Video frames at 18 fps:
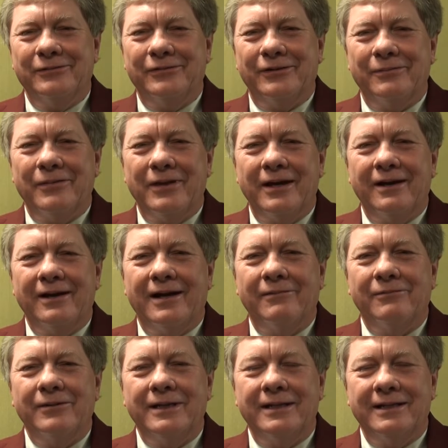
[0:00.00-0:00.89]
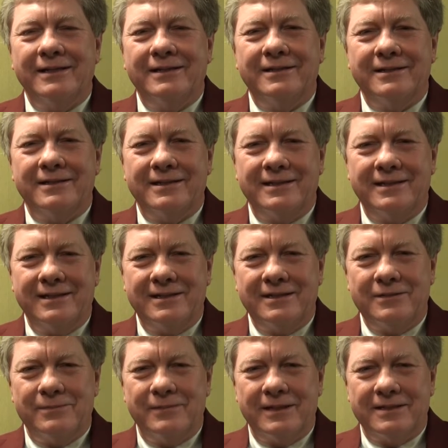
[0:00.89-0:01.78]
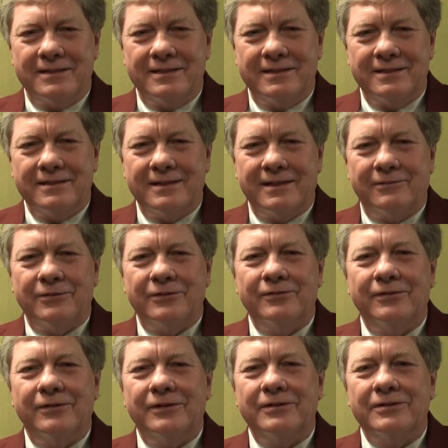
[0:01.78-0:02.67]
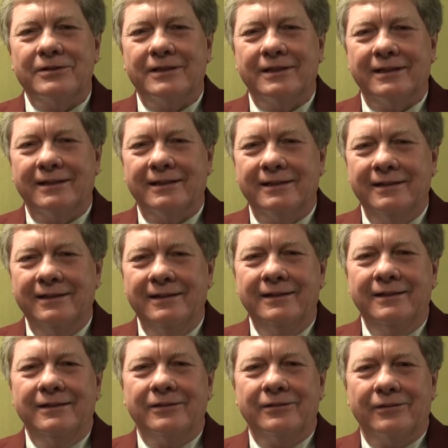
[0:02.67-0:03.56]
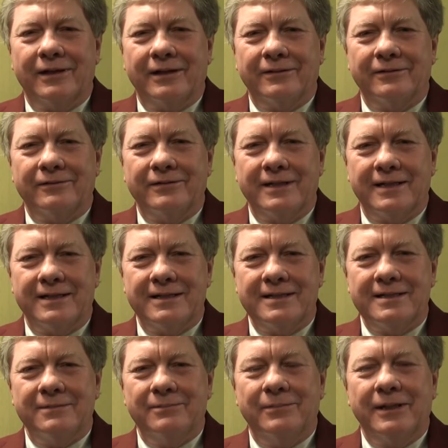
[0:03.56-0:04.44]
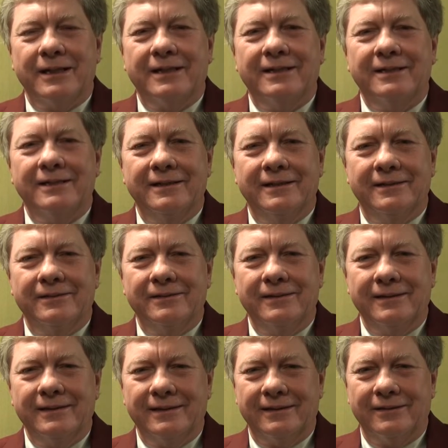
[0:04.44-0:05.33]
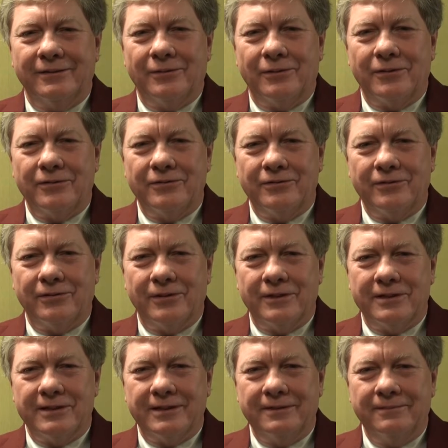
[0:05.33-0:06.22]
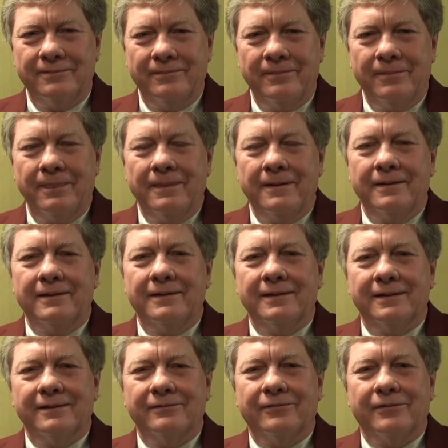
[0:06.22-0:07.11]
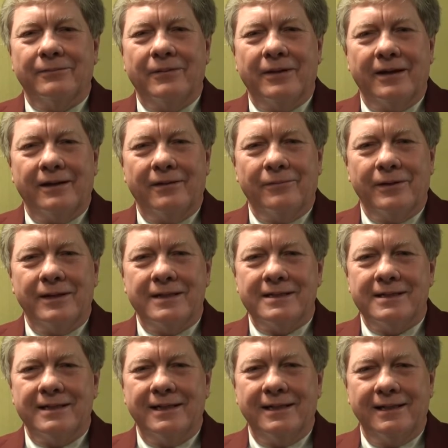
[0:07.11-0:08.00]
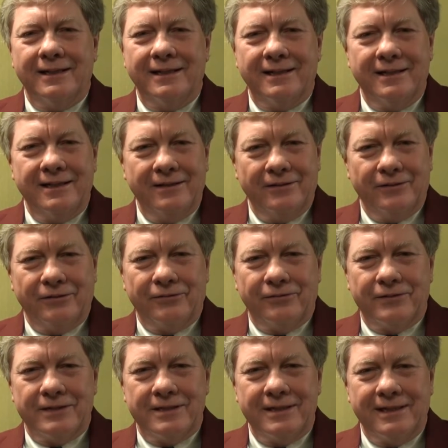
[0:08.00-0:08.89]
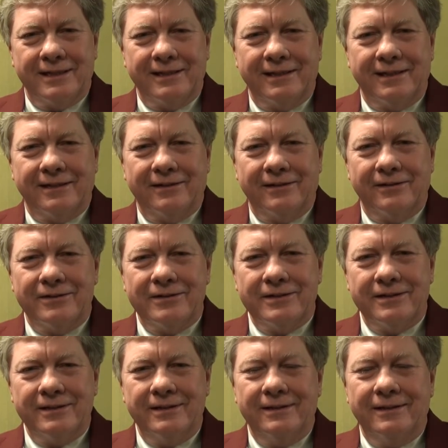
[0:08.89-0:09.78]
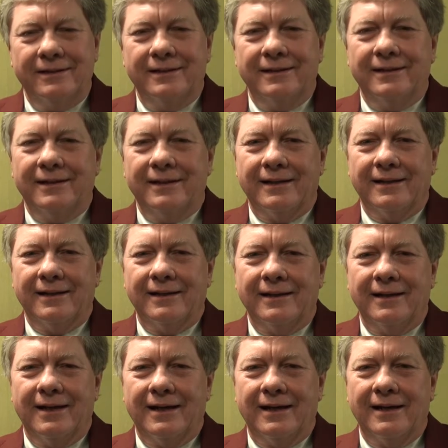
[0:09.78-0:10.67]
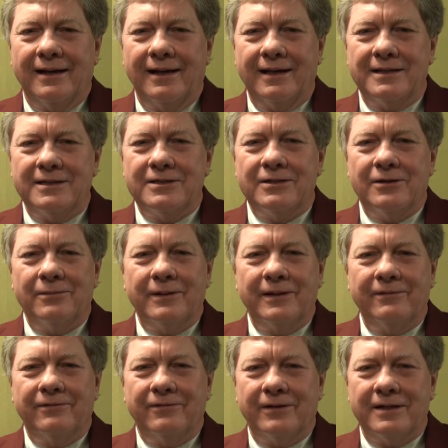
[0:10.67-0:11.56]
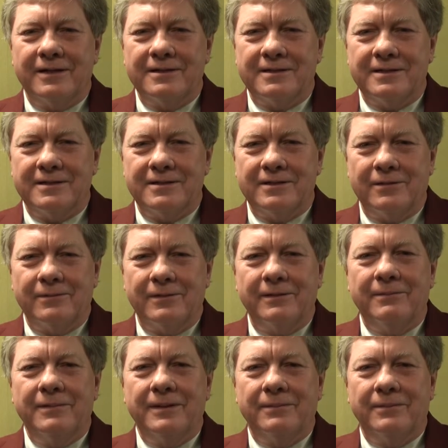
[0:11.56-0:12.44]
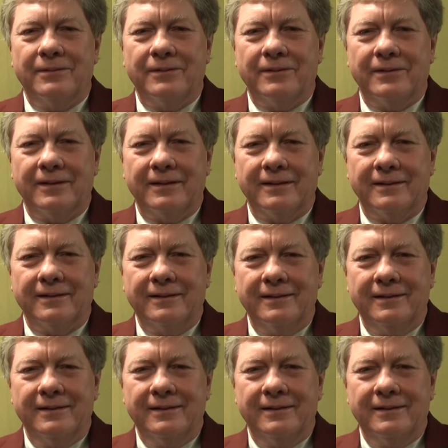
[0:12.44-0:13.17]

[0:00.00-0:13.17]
from there, I went into the tennis business. I was first director of tennis at Big Canoe in North Georgia. And from there, went to Indian Hills for 10 years. And had so many friends and so many people that